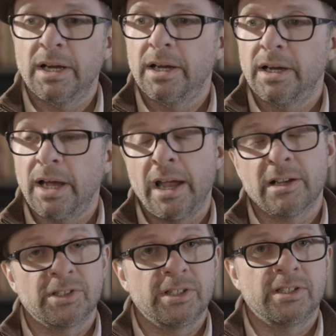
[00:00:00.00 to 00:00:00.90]
I
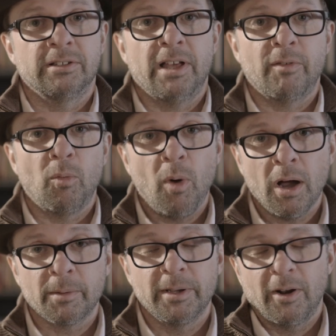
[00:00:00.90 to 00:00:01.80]
actually still have a
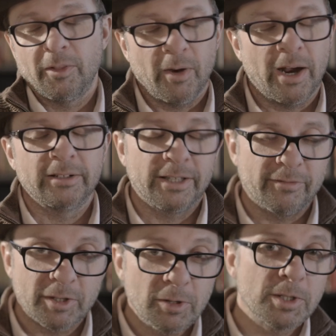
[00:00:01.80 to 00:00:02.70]
Walkman, although I hardly
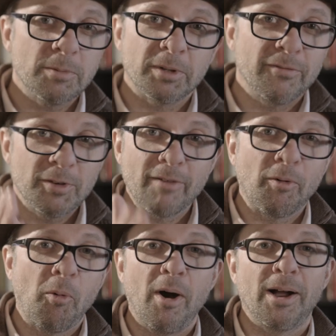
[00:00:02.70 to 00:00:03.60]
ever use it, but if you have a
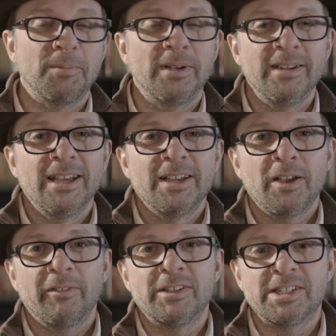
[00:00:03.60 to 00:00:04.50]
Walkman,
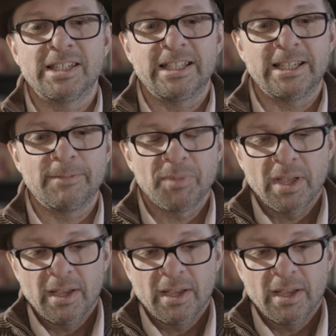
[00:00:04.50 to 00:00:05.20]
you have the CD.